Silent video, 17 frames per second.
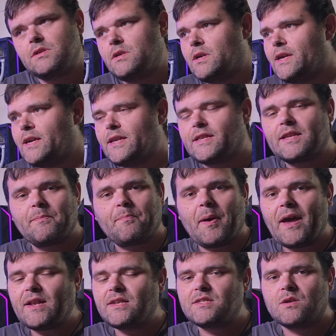it
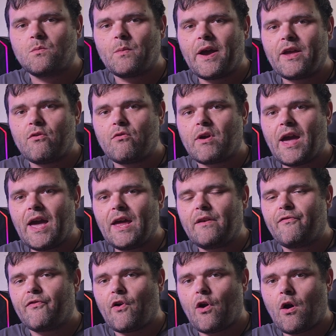depends on where you get
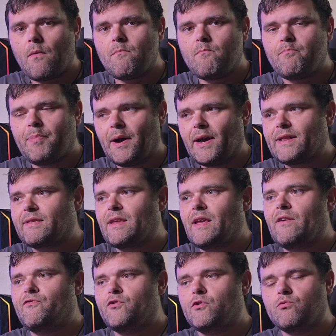it from. But
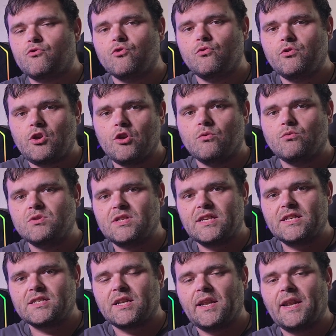if you do use
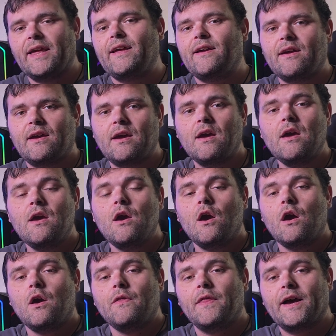this link
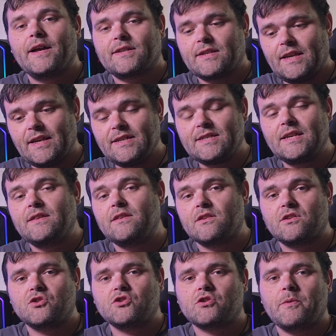that is in the
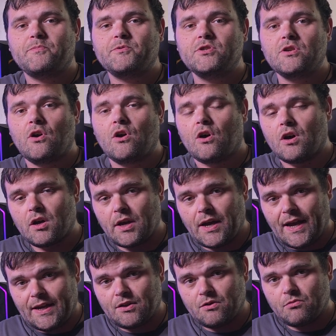description, or
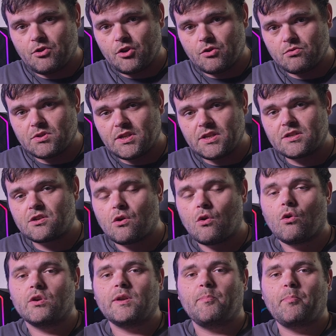and you use this
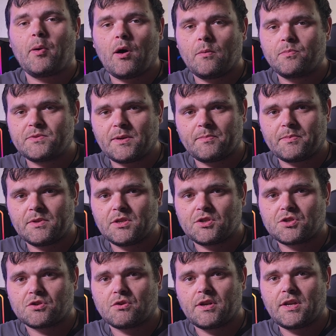code that pops up on the
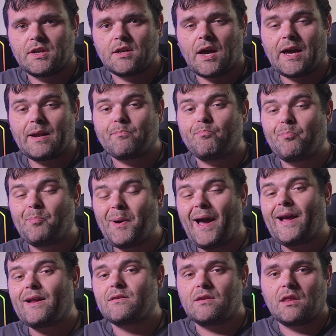screen at
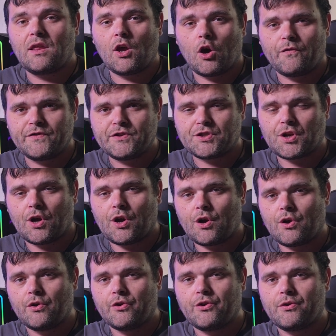
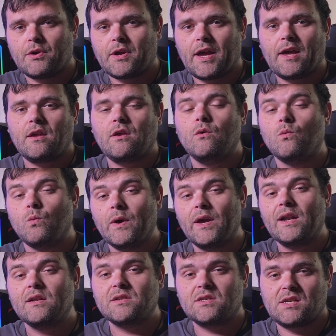backtotheoffice.co.uk, you
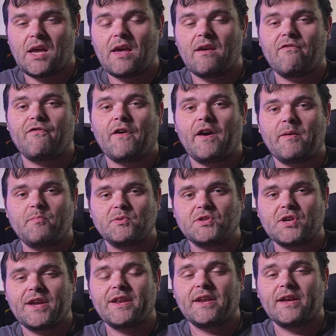will save
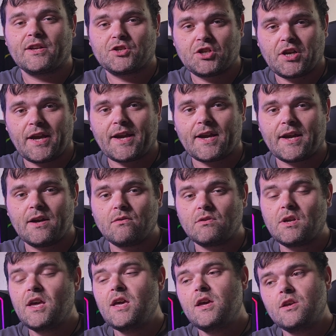5% at
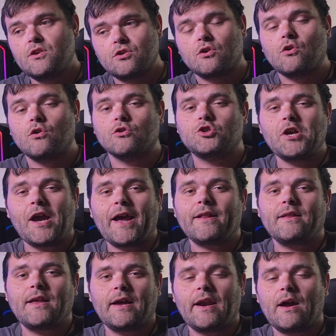checkout. So go
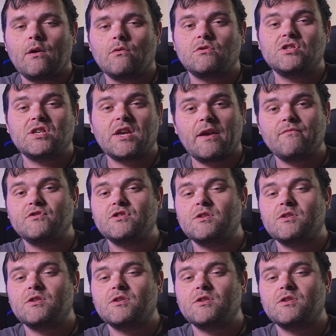check that out, save